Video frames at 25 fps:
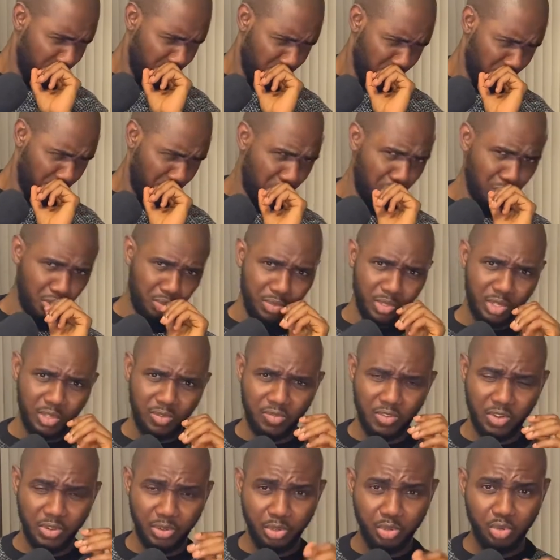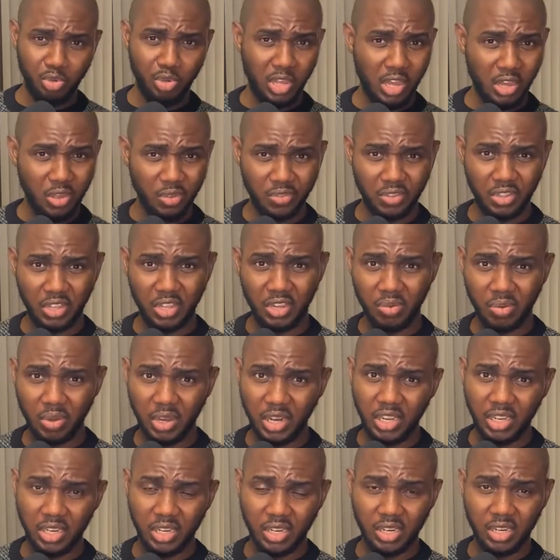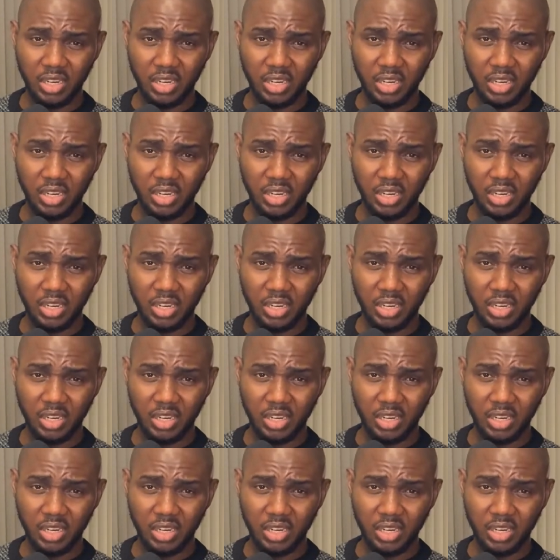healthcare, right?